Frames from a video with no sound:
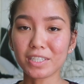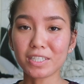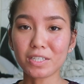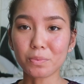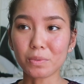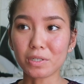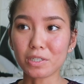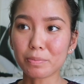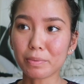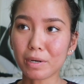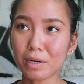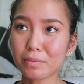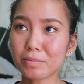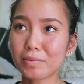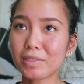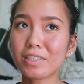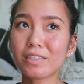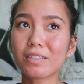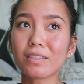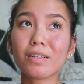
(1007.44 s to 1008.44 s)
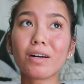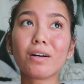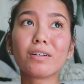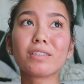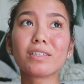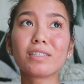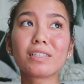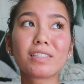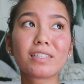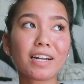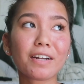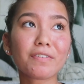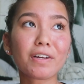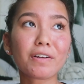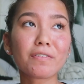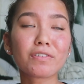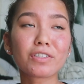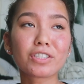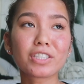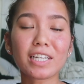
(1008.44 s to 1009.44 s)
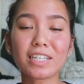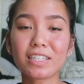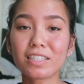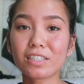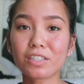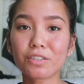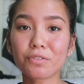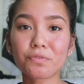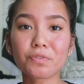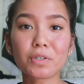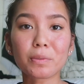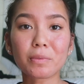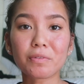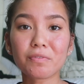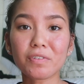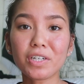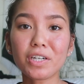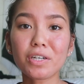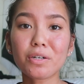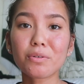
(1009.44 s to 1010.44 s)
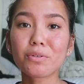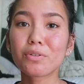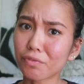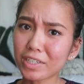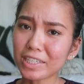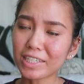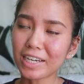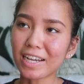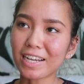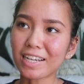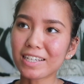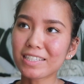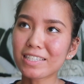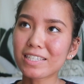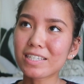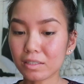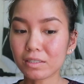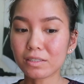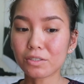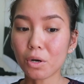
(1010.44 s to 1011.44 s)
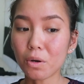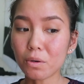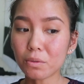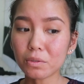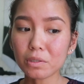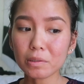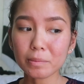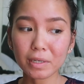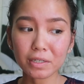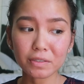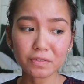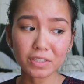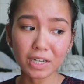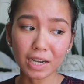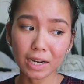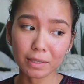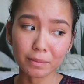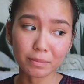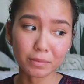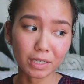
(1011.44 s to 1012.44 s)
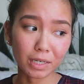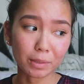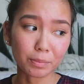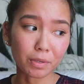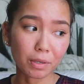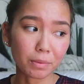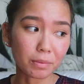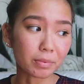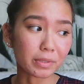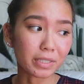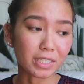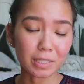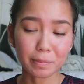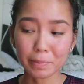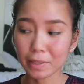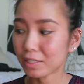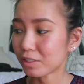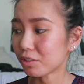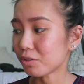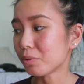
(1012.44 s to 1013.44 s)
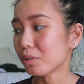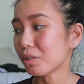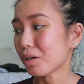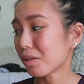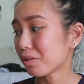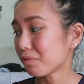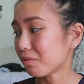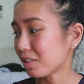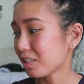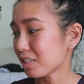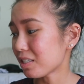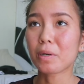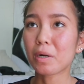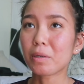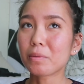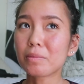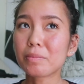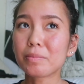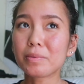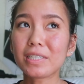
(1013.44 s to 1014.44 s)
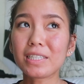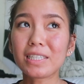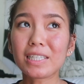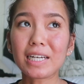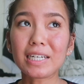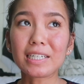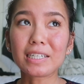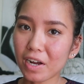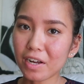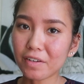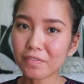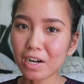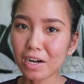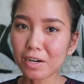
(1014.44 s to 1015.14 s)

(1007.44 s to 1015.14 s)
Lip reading: This was probably the longest that I've ever taken to film a video. 3 days. The total amount of time that I probably spent doing all of this, probably like 5